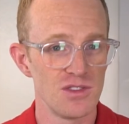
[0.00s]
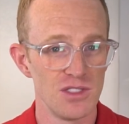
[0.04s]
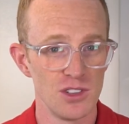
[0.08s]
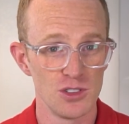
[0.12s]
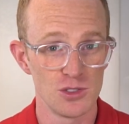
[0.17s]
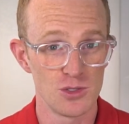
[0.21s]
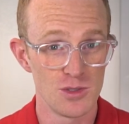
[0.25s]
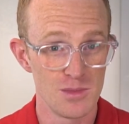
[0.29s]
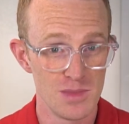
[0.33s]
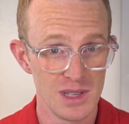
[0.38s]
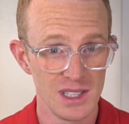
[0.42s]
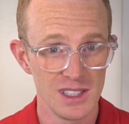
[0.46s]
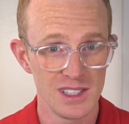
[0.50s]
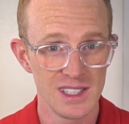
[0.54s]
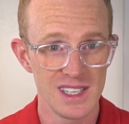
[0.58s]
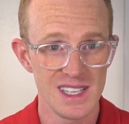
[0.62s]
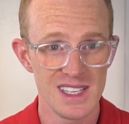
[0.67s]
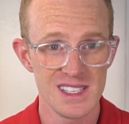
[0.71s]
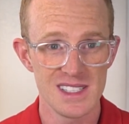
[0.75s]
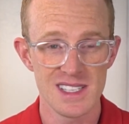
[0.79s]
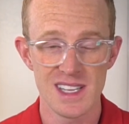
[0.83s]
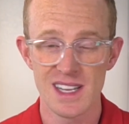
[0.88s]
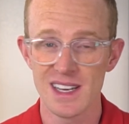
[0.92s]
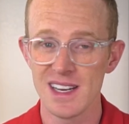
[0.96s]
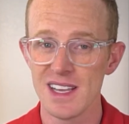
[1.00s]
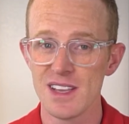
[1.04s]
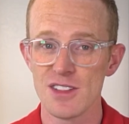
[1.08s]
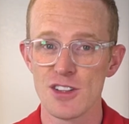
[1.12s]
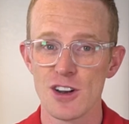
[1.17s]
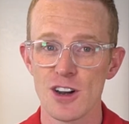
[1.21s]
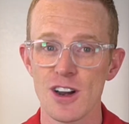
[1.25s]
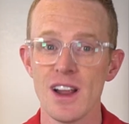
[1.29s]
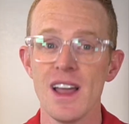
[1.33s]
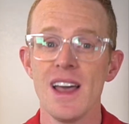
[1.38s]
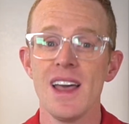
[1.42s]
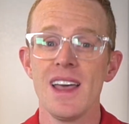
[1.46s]
vulnerabilities in
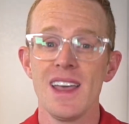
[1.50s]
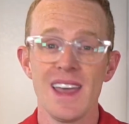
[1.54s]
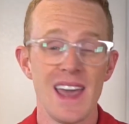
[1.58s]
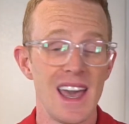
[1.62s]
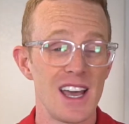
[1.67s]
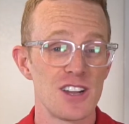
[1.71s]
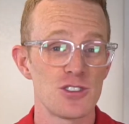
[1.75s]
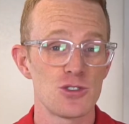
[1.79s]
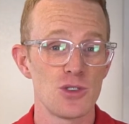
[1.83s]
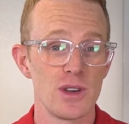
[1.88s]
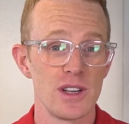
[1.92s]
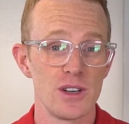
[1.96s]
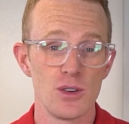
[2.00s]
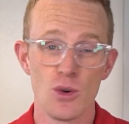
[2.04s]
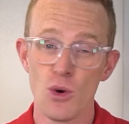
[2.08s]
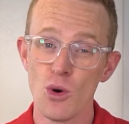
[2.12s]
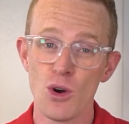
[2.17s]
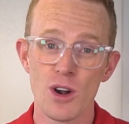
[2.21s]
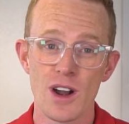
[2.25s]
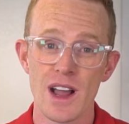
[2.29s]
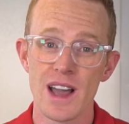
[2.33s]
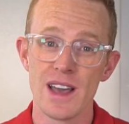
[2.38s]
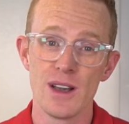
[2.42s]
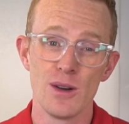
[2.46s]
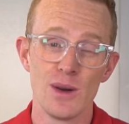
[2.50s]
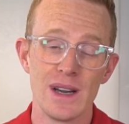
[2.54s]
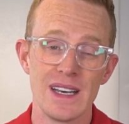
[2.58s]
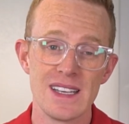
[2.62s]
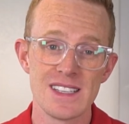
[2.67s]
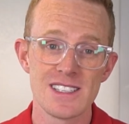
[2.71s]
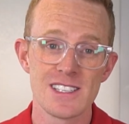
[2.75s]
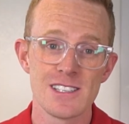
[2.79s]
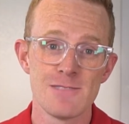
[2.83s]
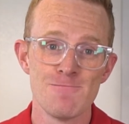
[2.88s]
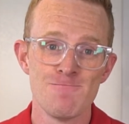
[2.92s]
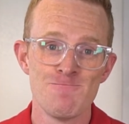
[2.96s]
either Android or
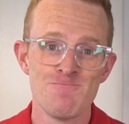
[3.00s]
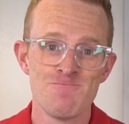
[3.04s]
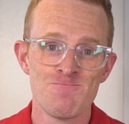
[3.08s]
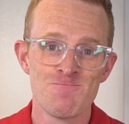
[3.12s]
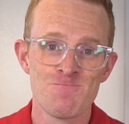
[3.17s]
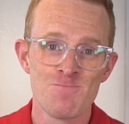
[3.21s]
iOS.